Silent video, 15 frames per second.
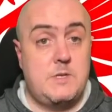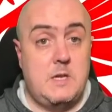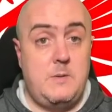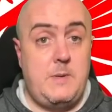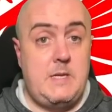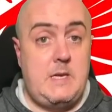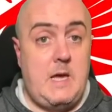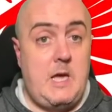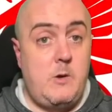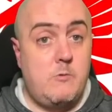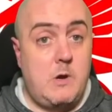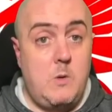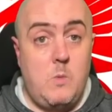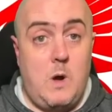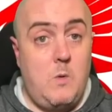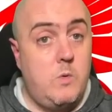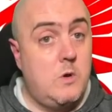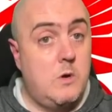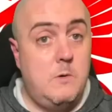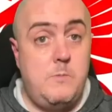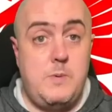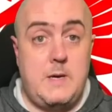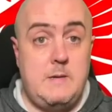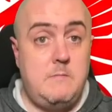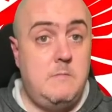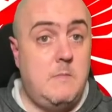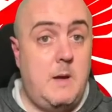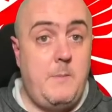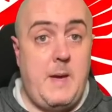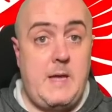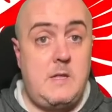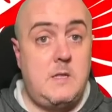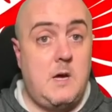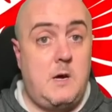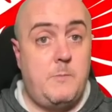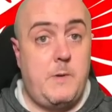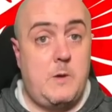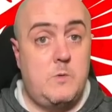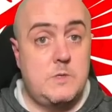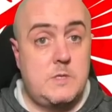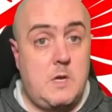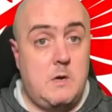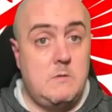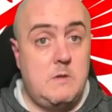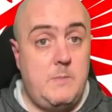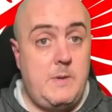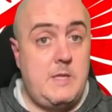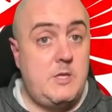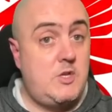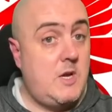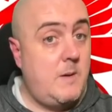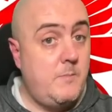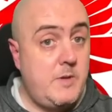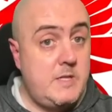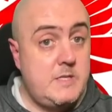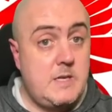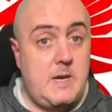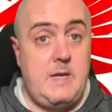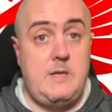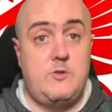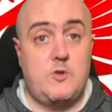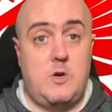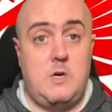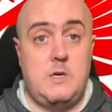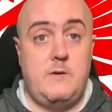going to be a day where I woke up and my main topic was going to be the Champions League draw.